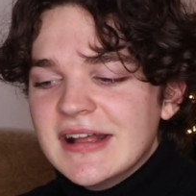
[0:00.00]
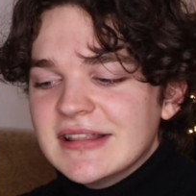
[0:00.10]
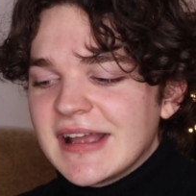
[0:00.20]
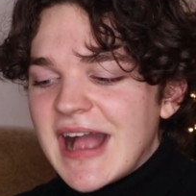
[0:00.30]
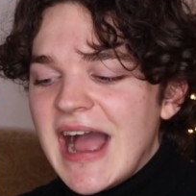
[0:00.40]

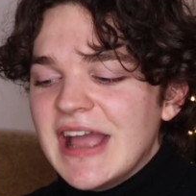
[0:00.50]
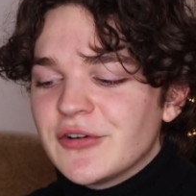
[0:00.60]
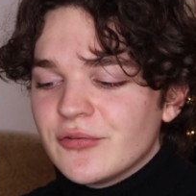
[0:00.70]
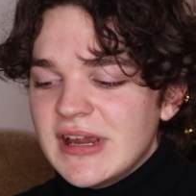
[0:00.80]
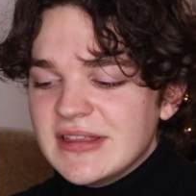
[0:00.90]
Like, I
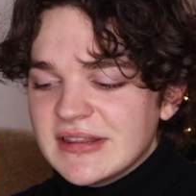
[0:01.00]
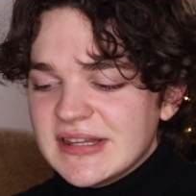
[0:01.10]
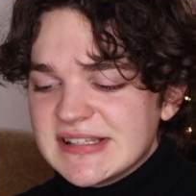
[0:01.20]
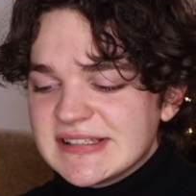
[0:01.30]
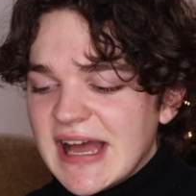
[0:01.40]
agree that
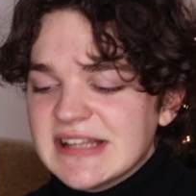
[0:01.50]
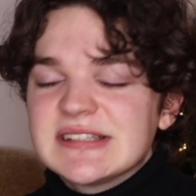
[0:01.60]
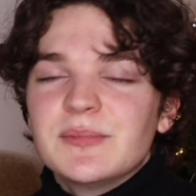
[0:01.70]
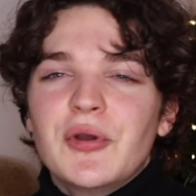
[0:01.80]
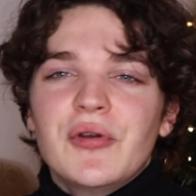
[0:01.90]
this
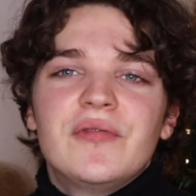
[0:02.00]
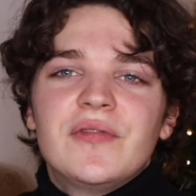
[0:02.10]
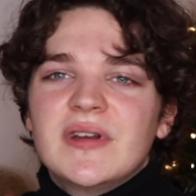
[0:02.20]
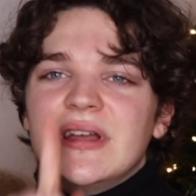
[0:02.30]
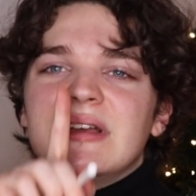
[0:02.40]
dance move
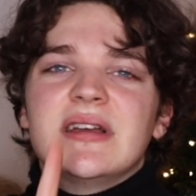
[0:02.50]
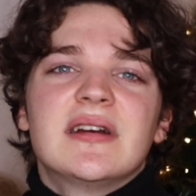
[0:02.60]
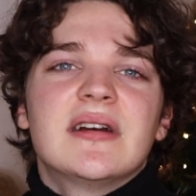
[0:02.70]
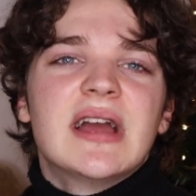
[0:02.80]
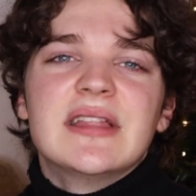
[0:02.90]

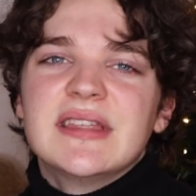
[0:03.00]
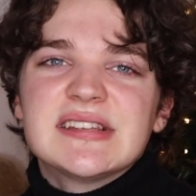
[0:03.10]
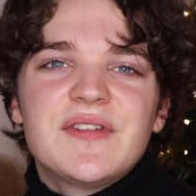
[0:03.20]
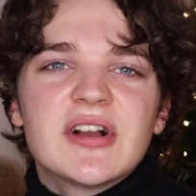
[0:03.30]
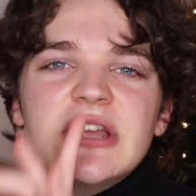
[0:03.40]
and
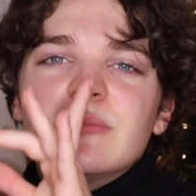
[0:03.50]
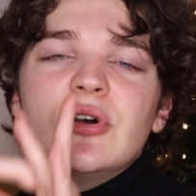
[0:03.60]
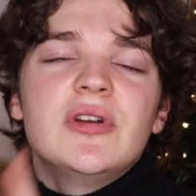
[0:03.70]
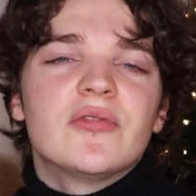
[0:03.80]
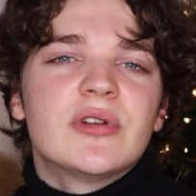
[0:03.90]
this fucking
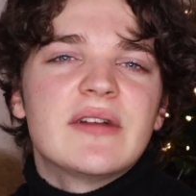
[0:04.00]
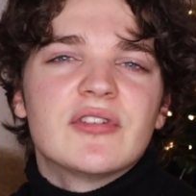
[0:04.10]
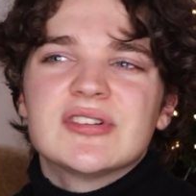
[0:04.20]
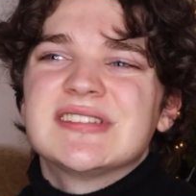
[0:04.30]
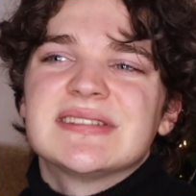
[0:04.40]
move, whatever,
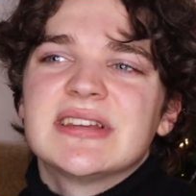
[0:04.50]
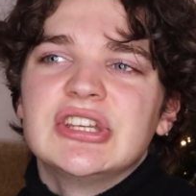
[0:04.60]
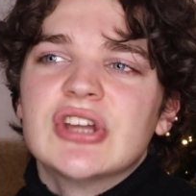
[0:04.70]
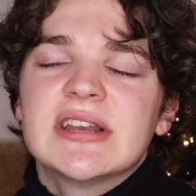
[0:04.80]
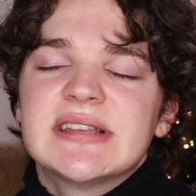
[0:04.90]
because it's literally
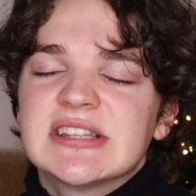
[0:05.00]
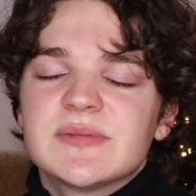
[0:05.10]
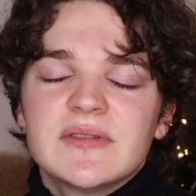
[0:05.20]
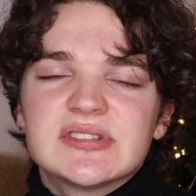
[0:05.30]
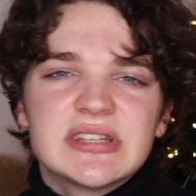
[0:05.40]
not a dance
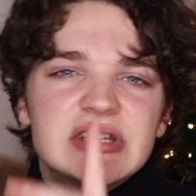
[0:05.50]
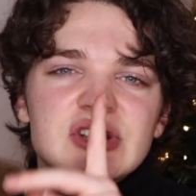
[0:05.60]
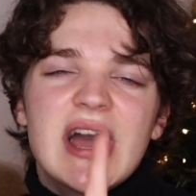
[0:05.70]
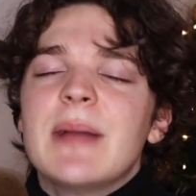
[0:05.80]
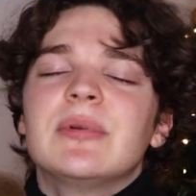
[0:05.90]
move, it's literally
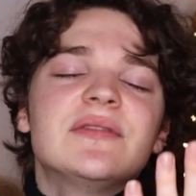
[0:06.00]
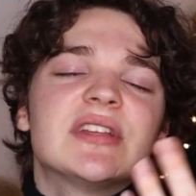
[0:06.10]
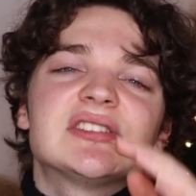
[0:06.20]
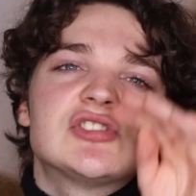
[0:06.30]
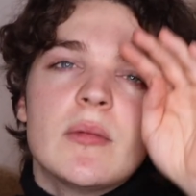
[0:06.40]
just, I believe
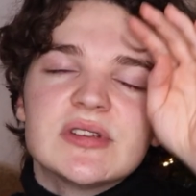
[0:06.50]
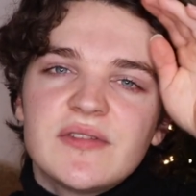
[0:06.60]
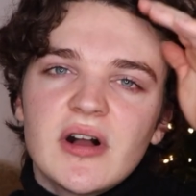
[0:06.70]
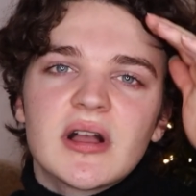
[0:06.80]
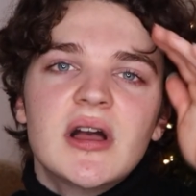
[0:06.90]
that's dumb as
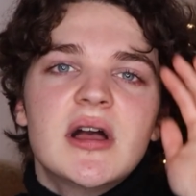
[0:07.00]
fuck.